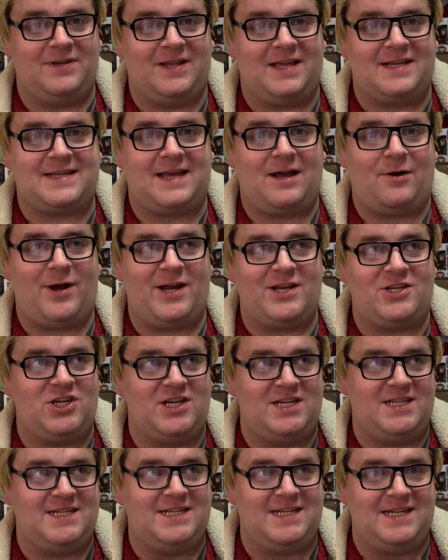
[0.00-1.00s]
That's how I
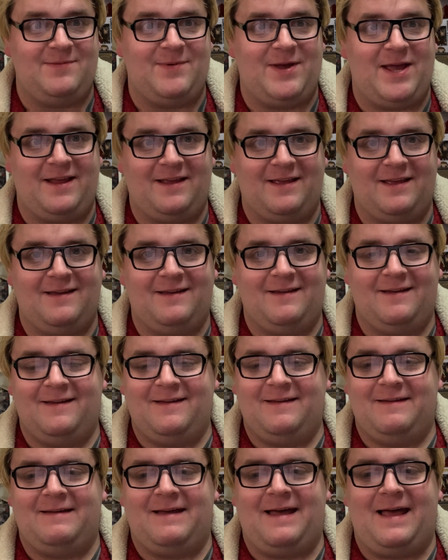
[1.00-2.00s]
cheated eBay.
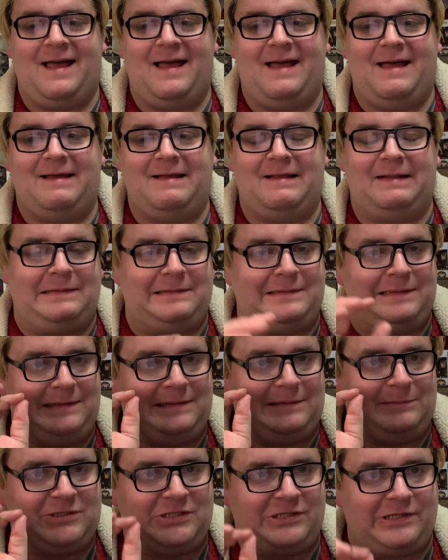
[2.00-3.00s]

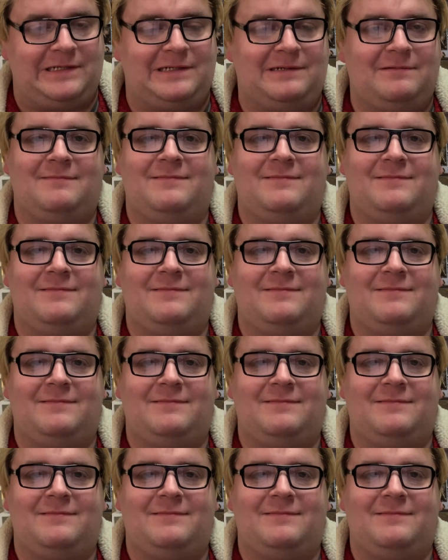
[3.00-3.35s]
Little cheat,